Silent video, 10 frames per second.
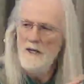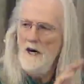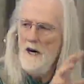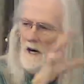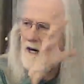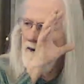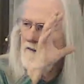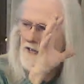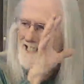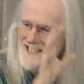of
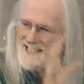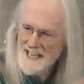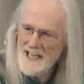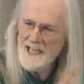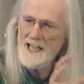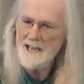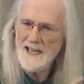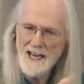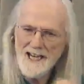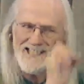seeing
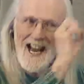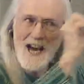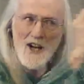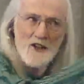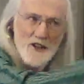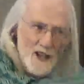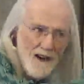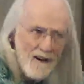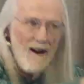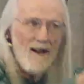things out
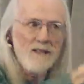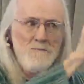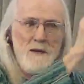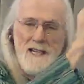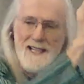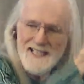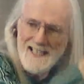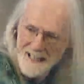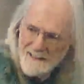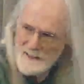there as being
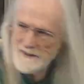against